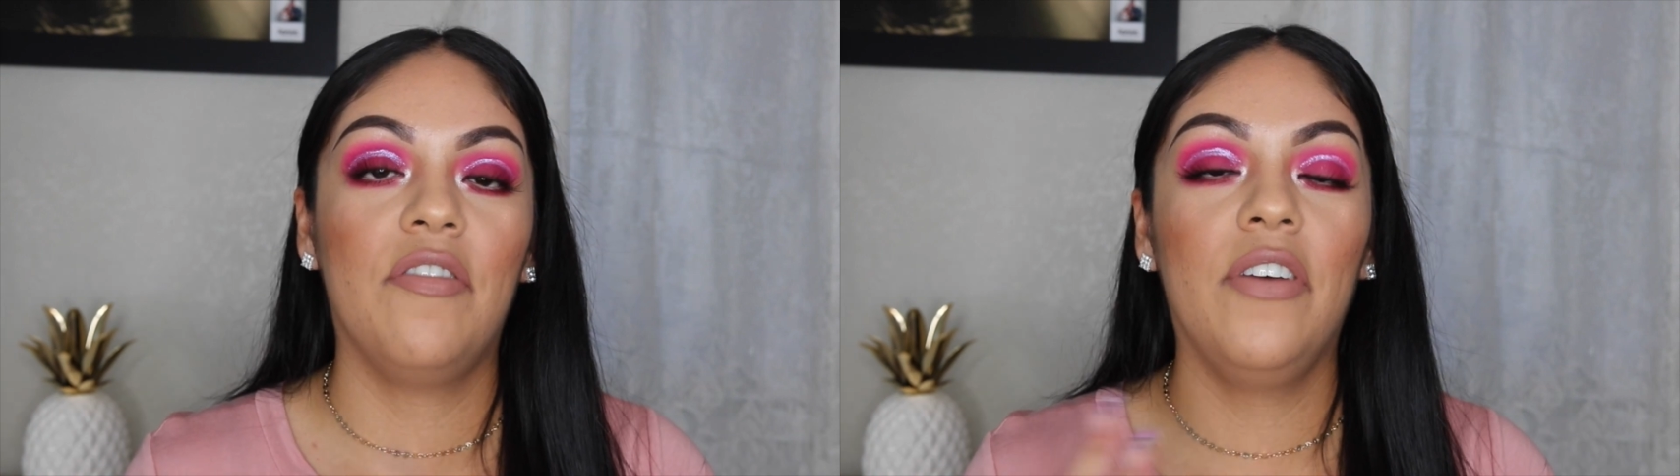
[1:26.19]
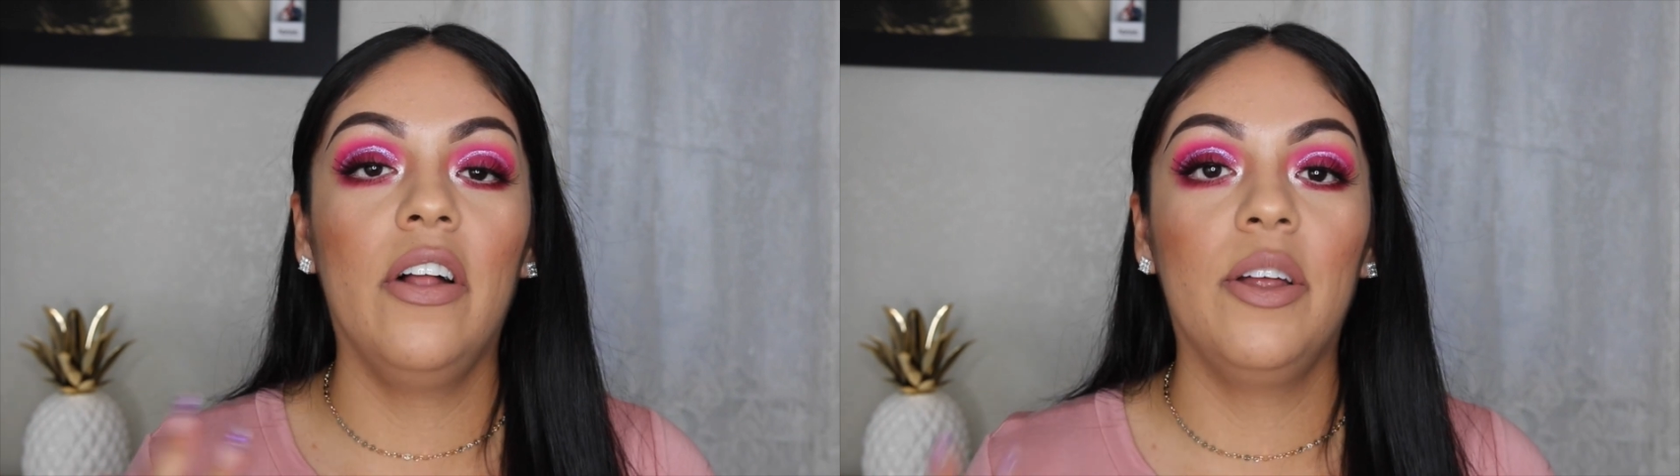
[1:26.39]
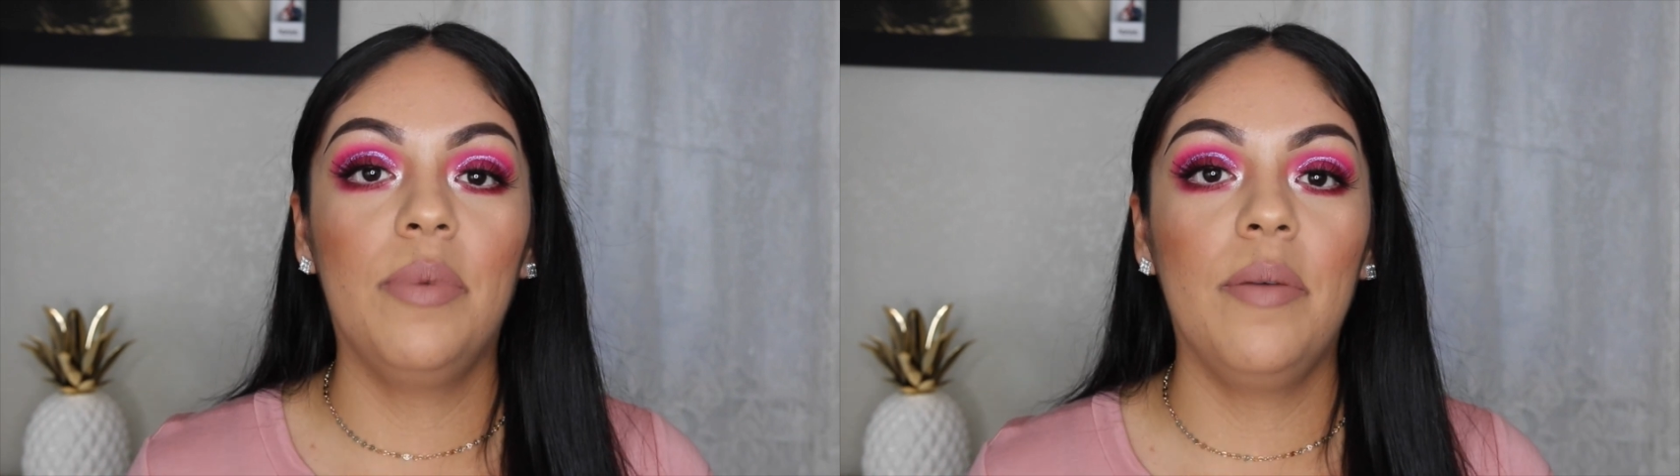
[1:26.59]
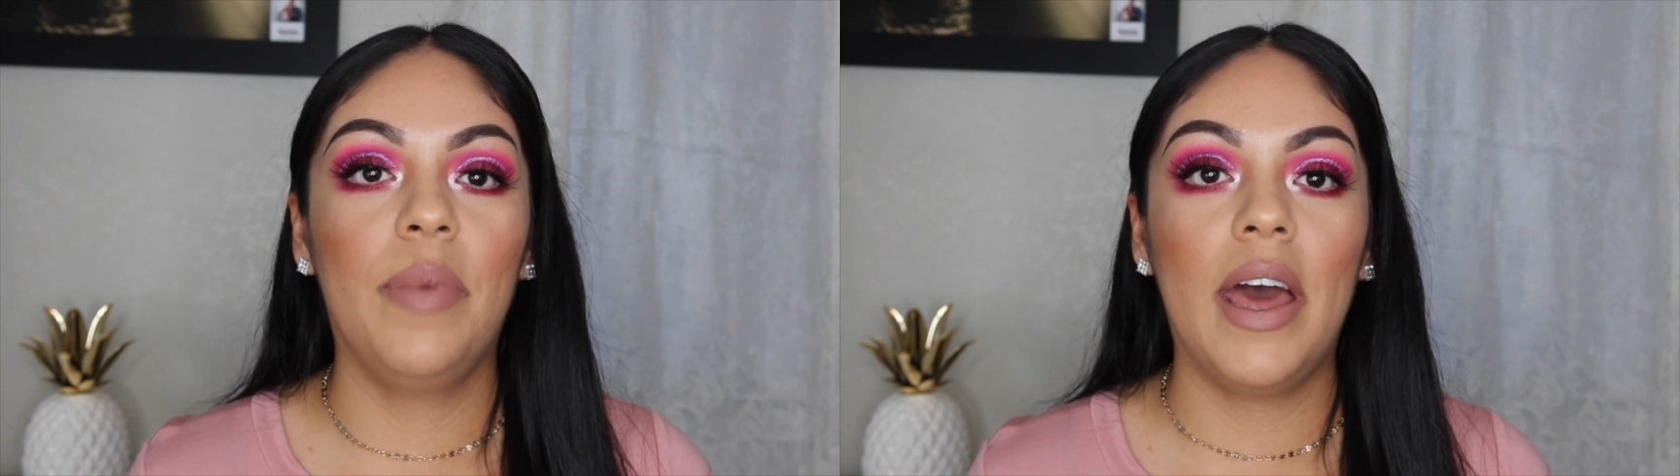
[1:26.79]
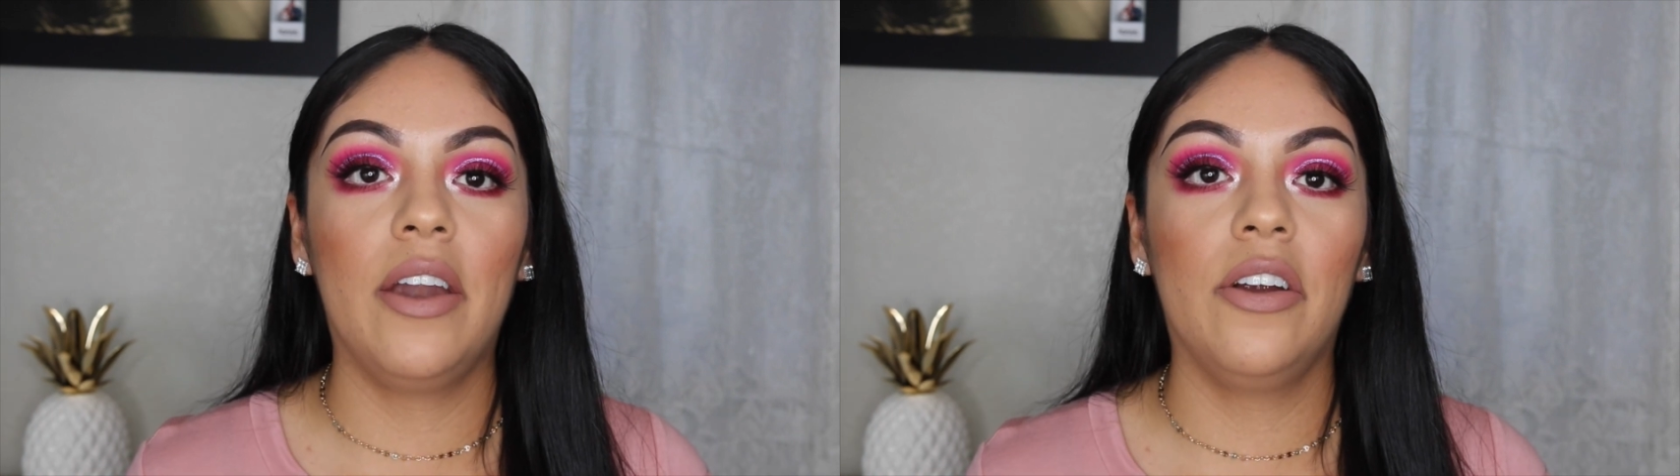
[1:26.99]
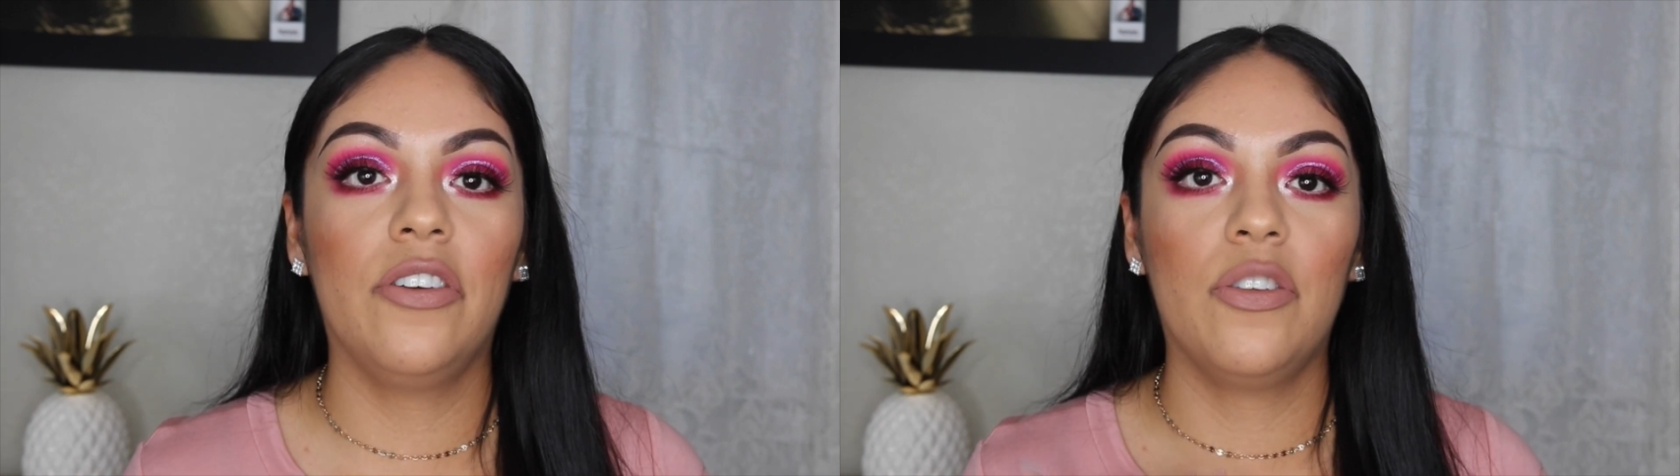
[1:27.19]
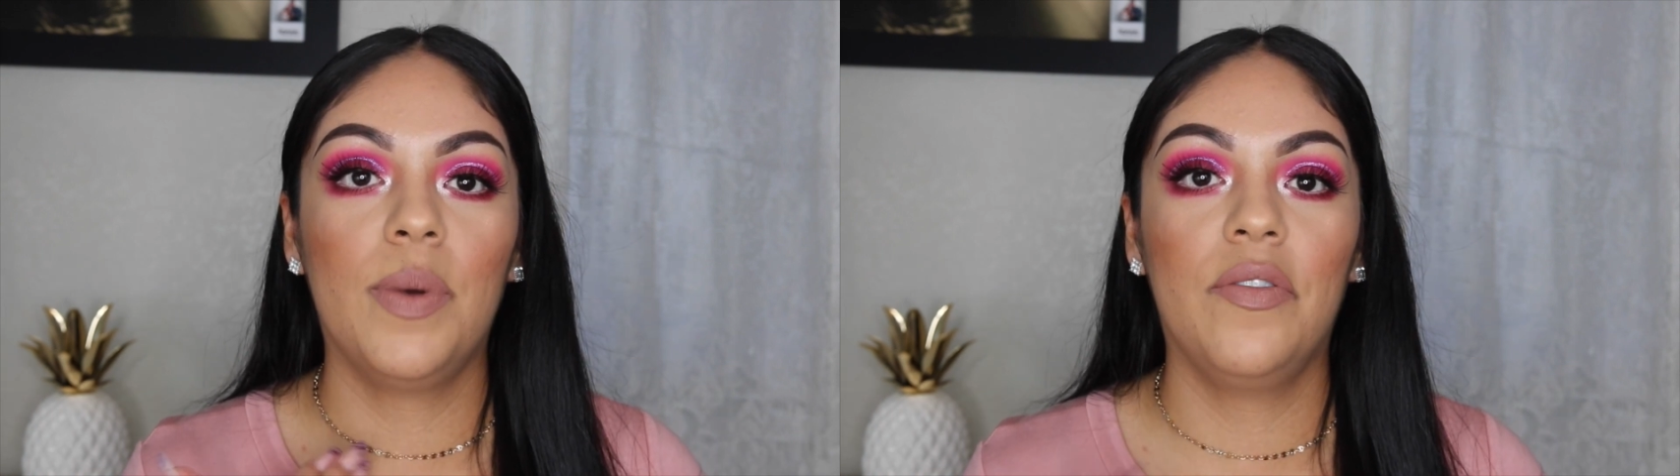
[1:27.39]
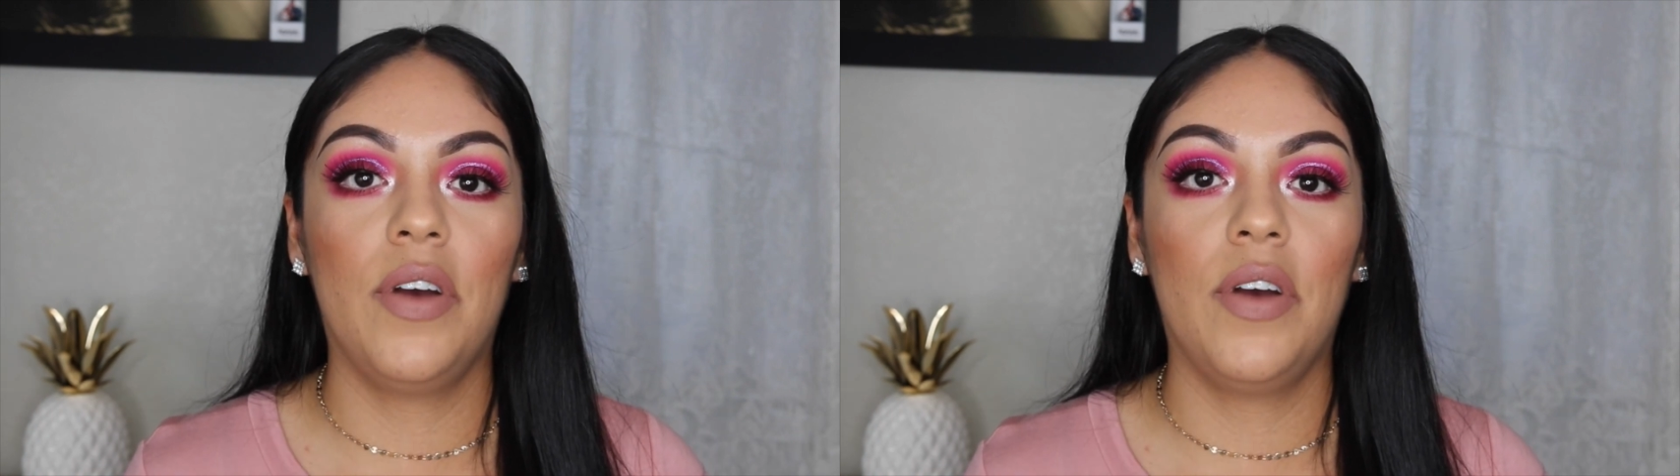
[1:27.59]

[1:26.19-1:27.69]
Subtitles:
I felt a little bit better, just my